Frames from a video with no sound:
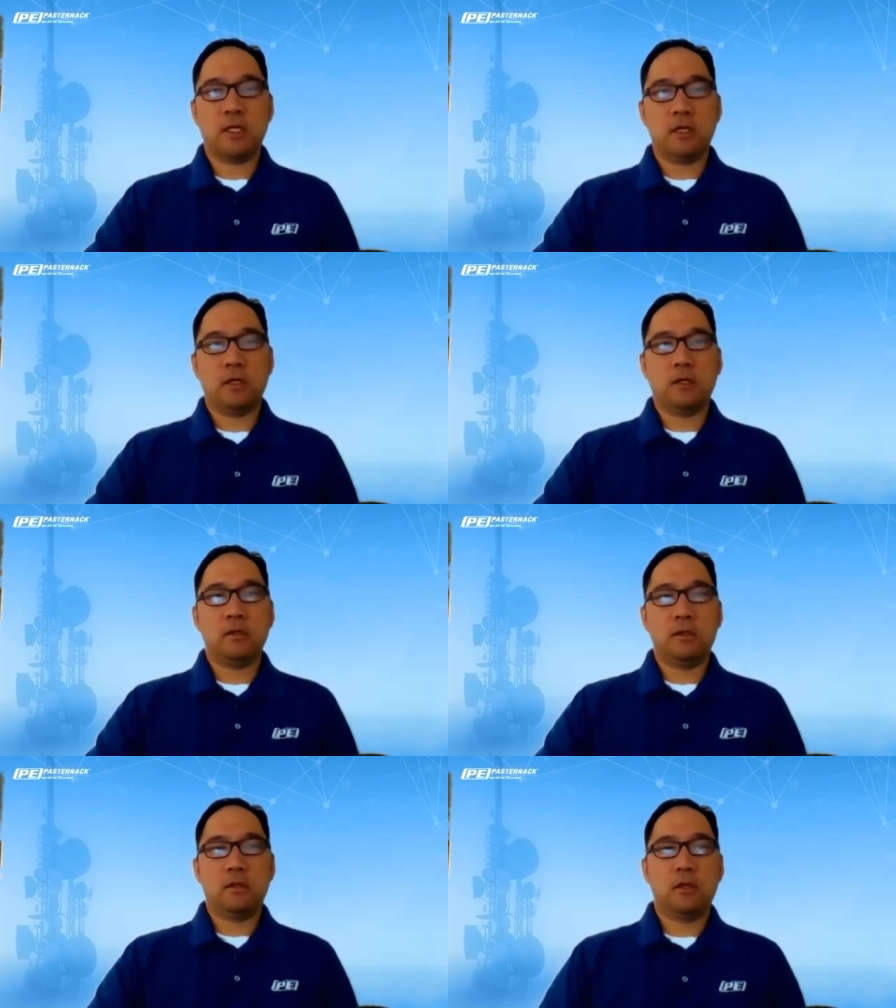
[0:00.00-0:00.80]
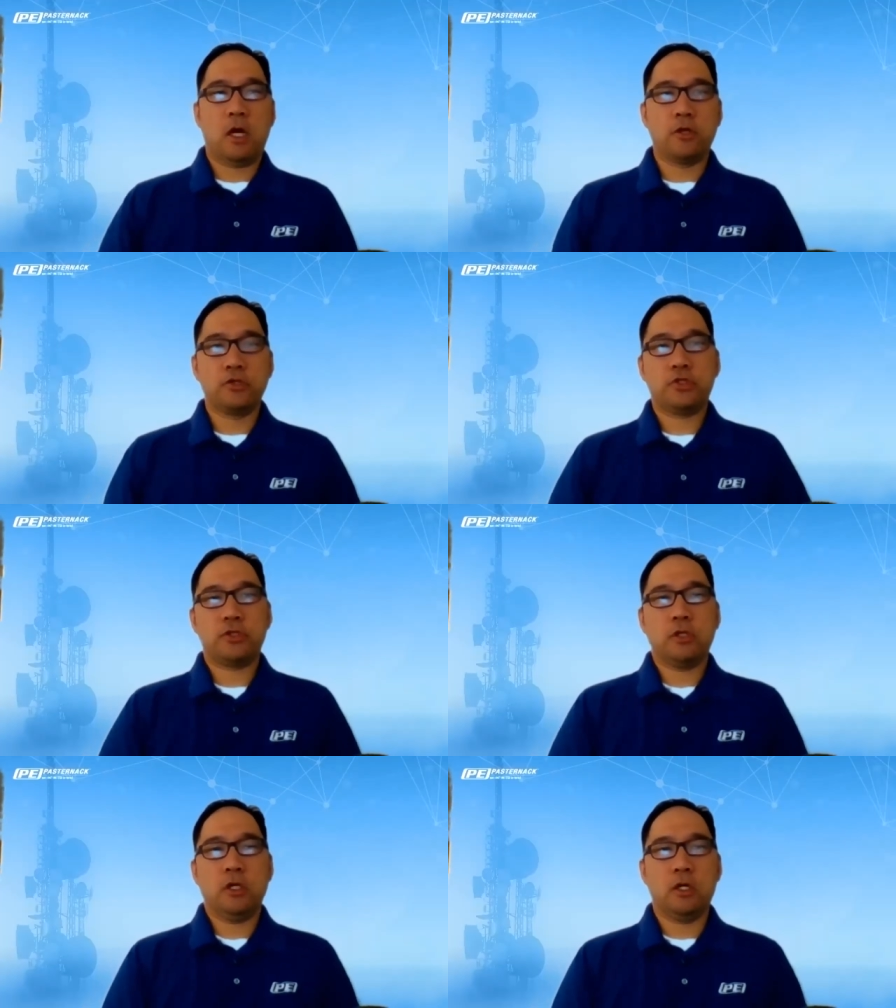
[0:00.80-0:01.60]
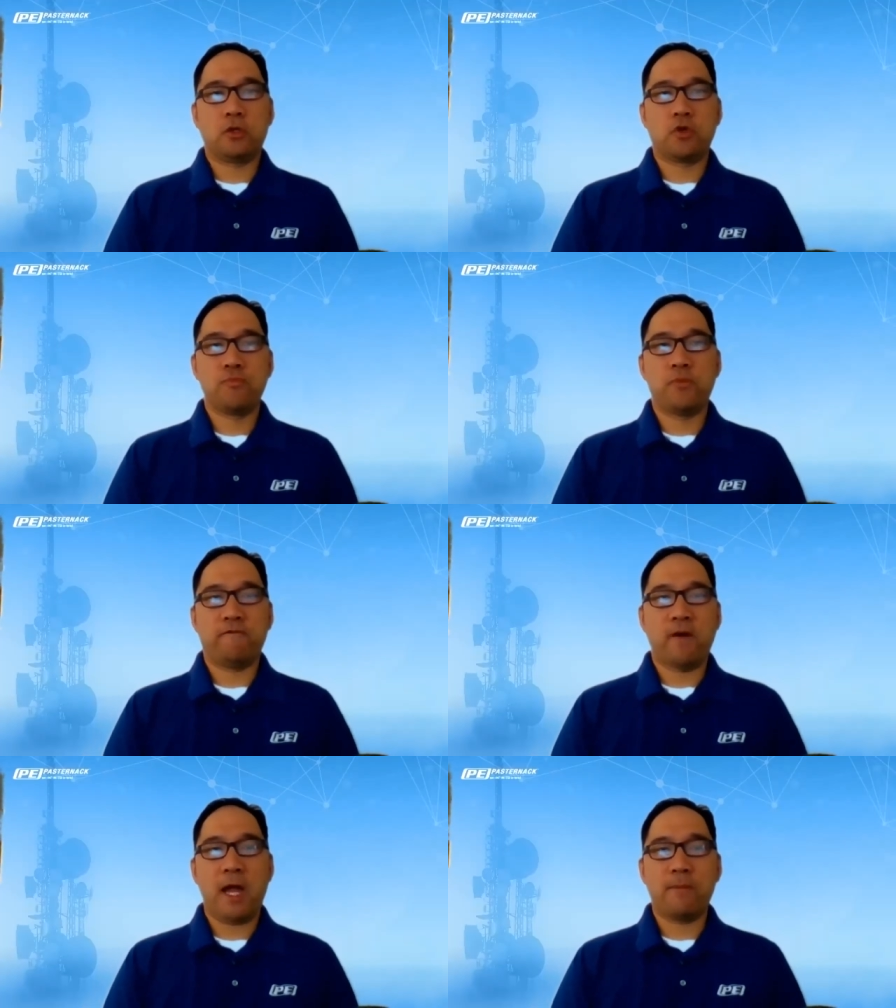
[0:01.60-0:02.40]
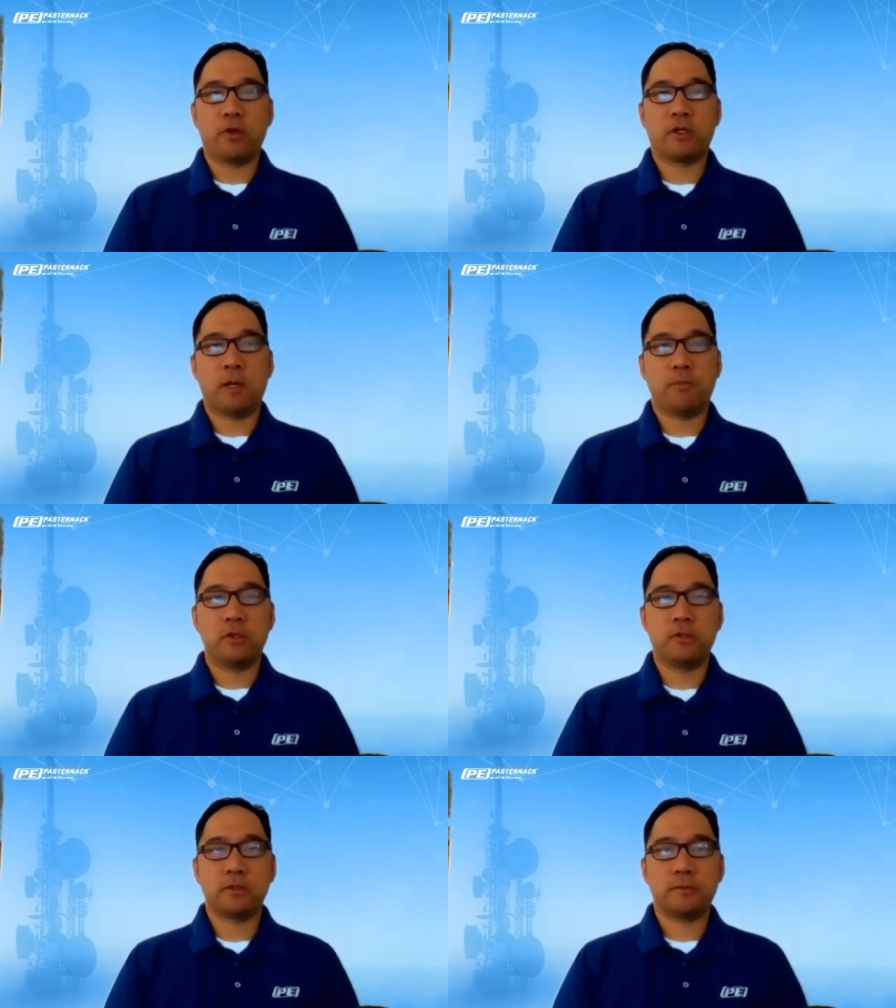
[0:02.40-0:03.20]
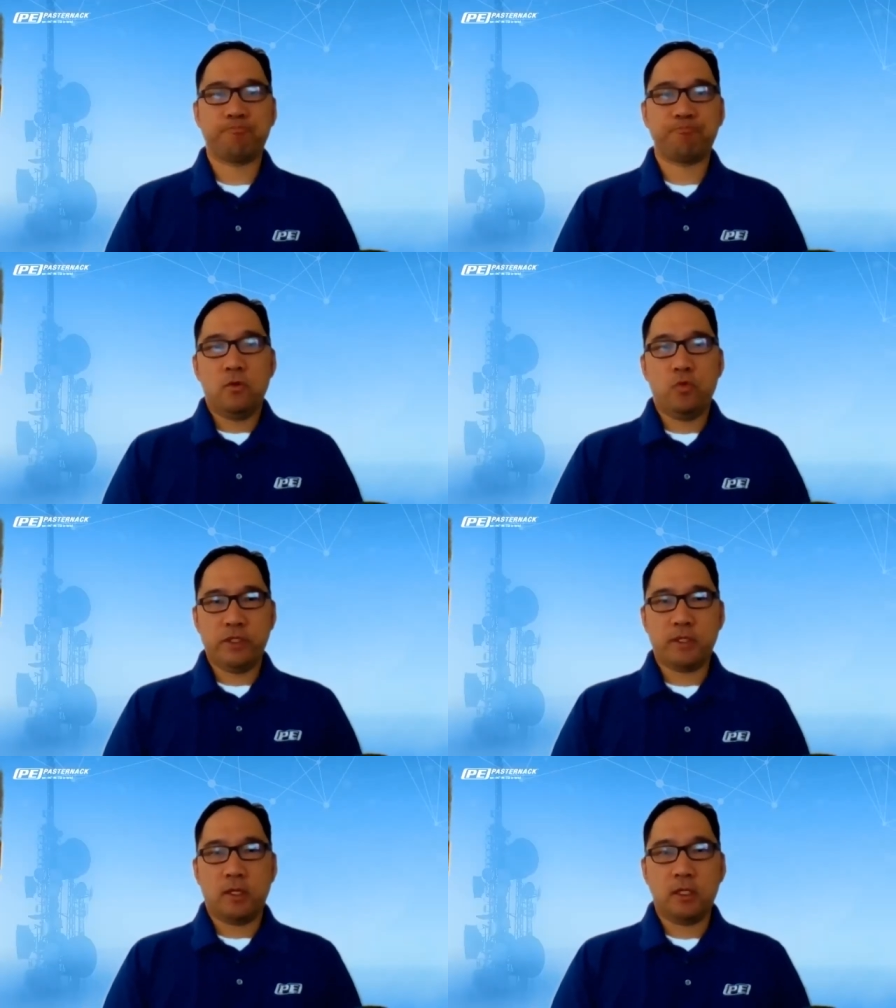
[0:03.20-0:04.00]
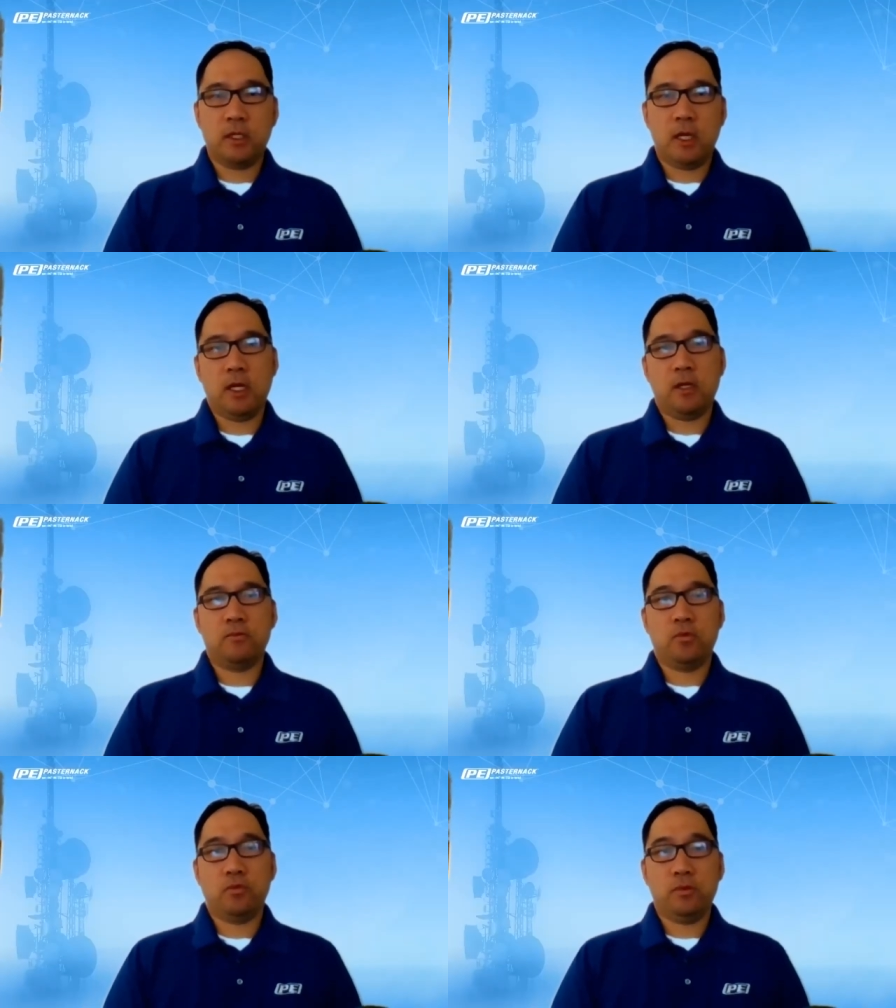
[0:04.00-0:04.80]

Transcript: uh, launched a group of hybrid couplers recently, and